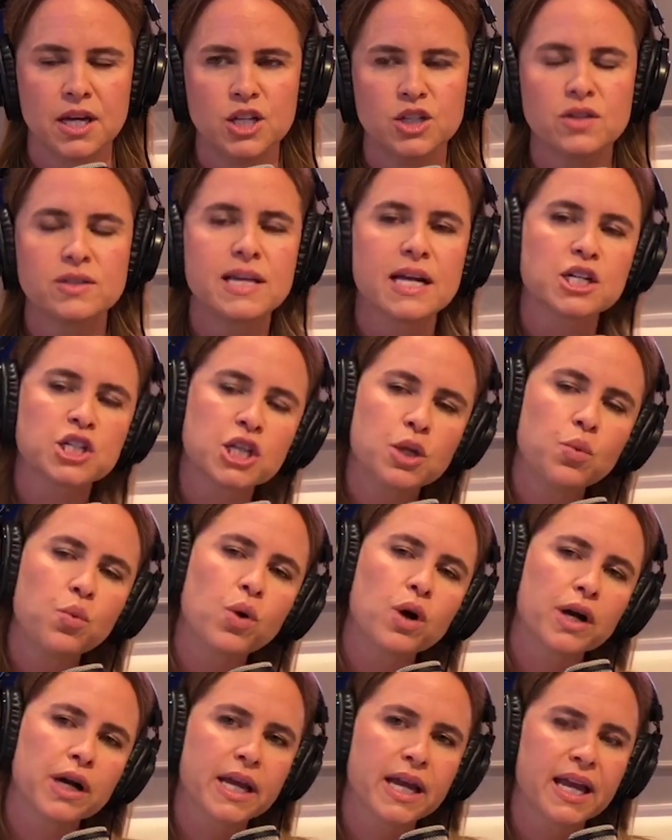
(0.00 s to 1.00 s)
So I was actually
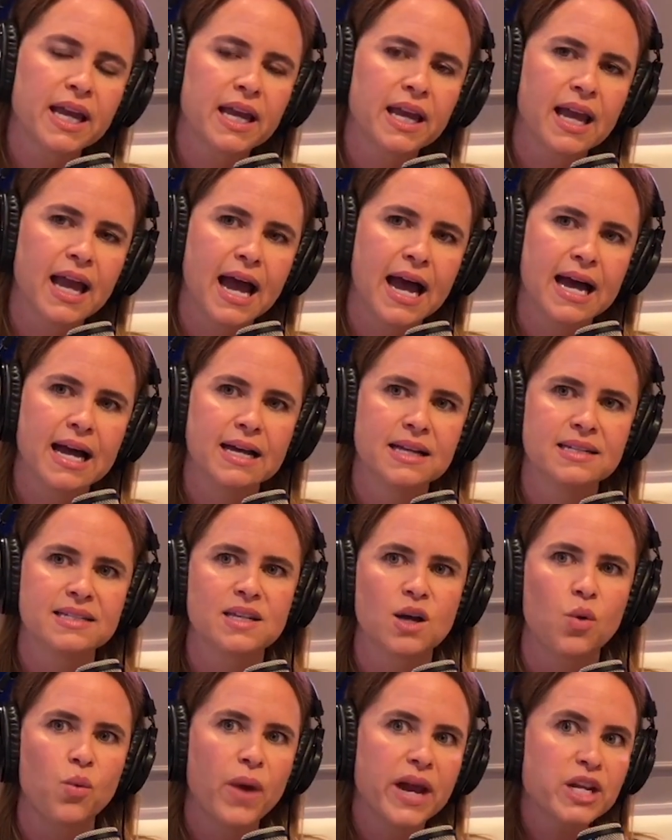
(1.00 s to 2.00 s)
working as
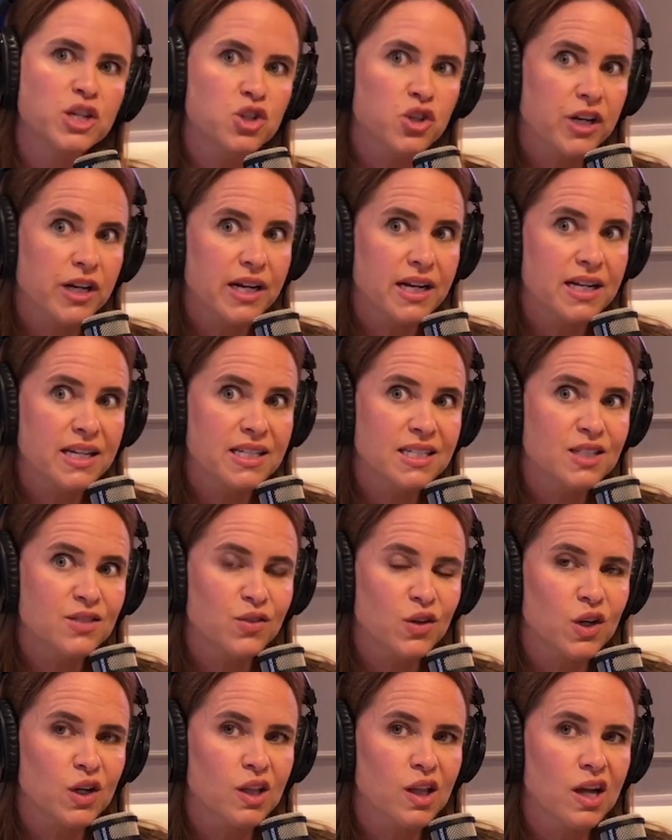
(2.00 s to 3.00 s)
a waitress
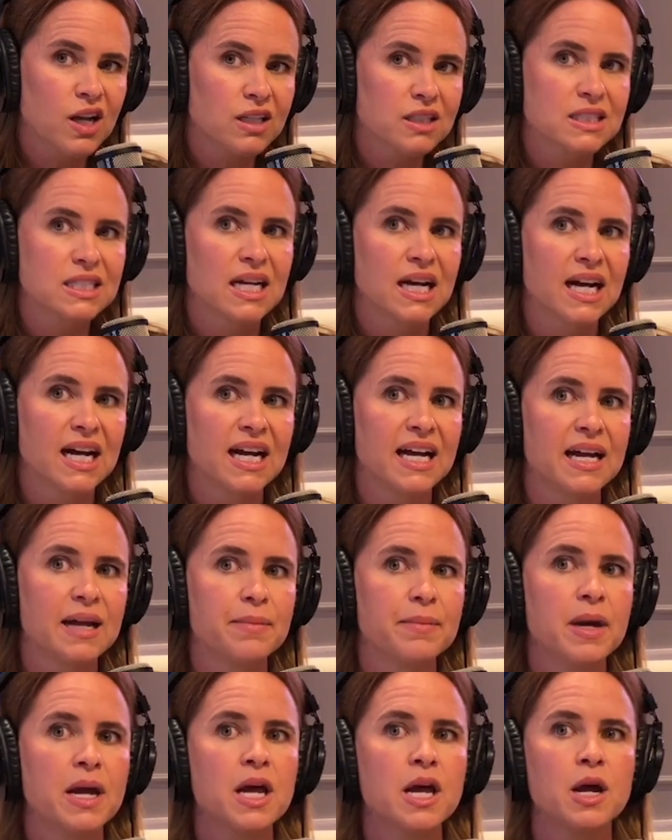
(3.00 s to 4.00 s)
for a long
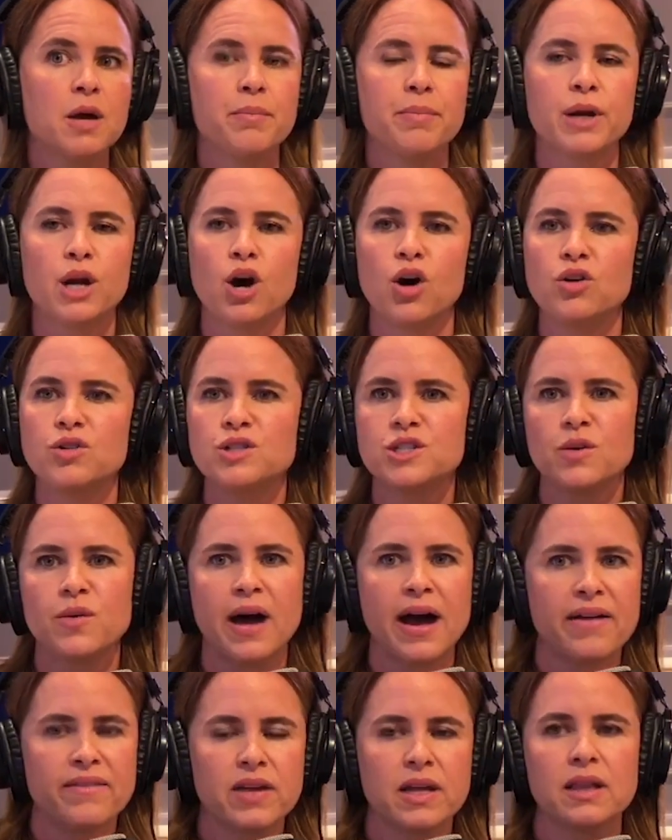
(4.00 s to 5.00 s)
time, but also
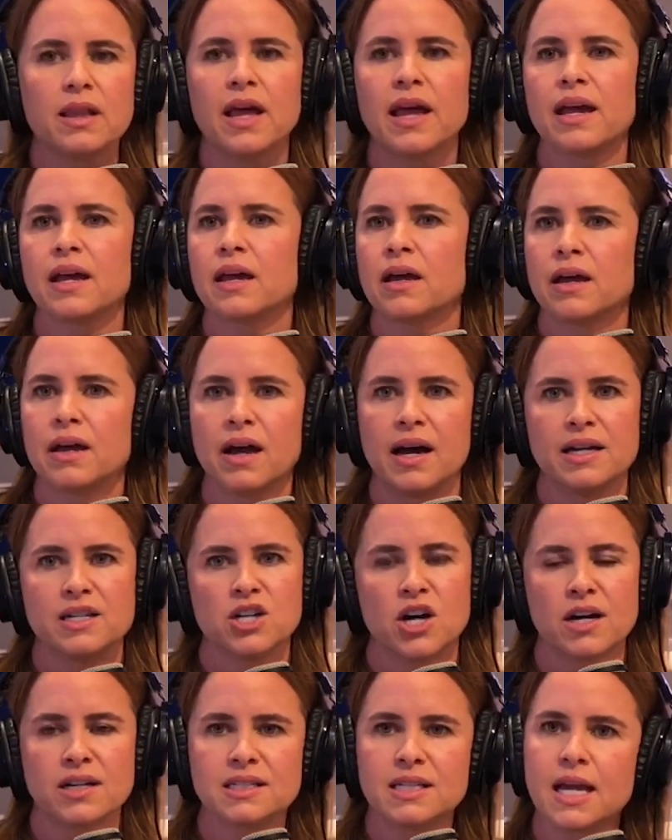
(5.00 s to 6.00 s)
having like, I
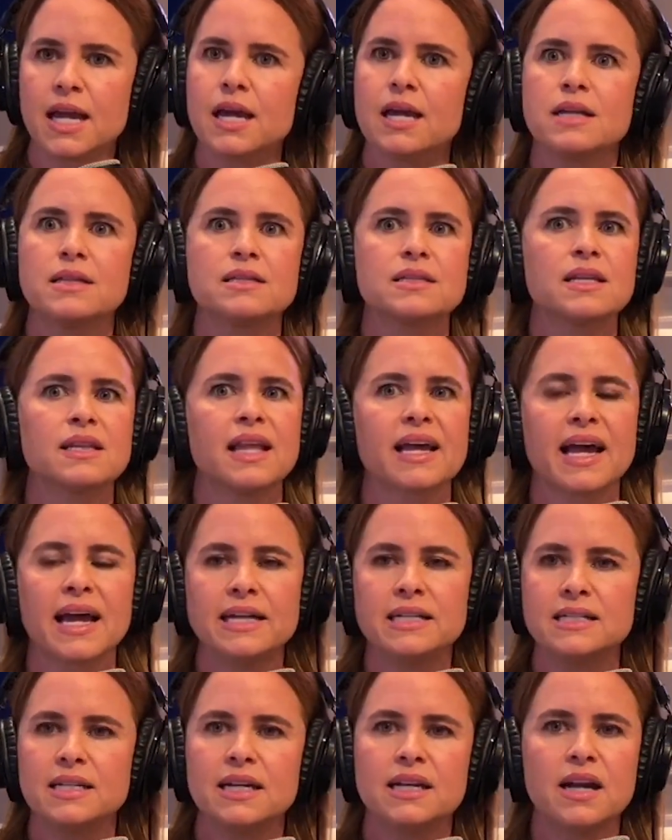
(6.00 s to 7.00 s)
taught dance and like
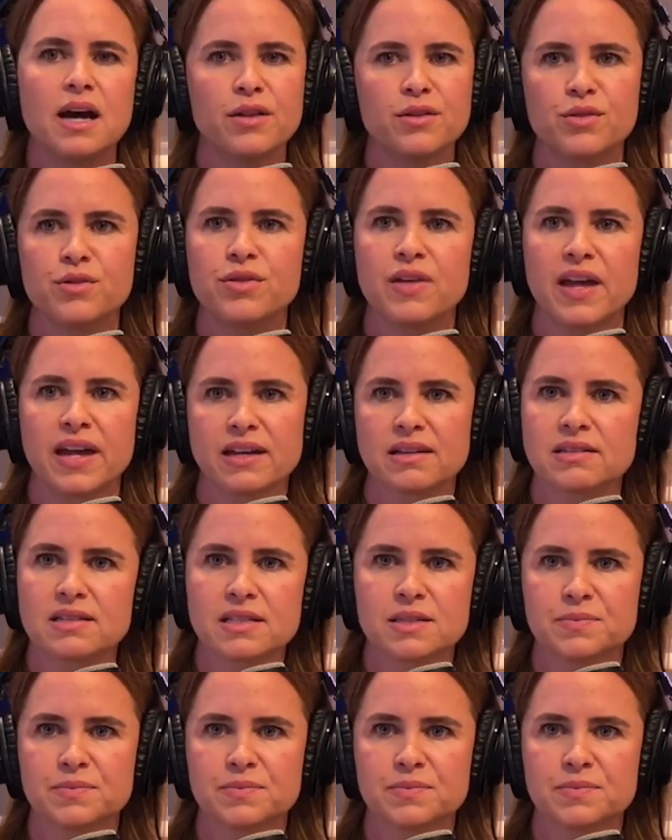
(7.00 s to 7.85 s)
I did other things.